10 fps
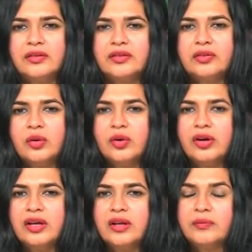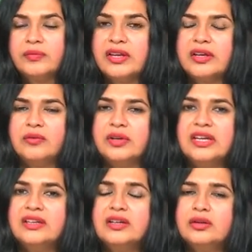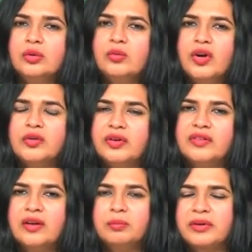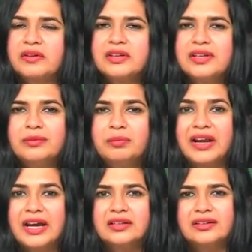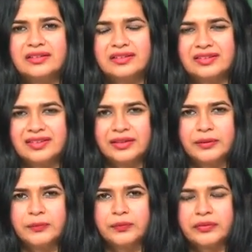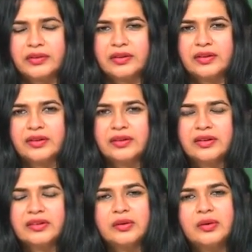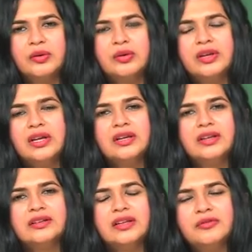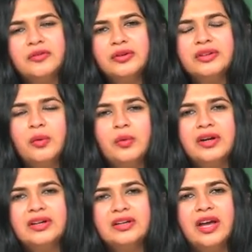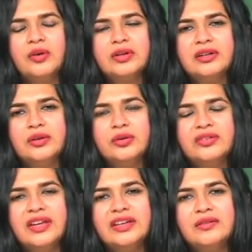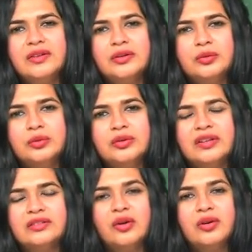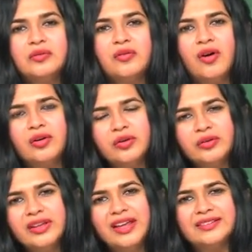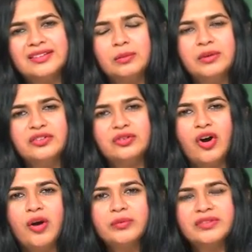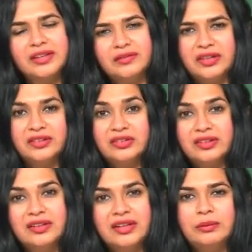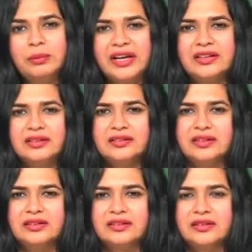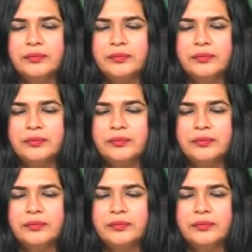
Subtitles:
So, he did not do what was the prevalent practice. So, therefore, the word now denotes anyone who does not follow the established norms, conventions and practices.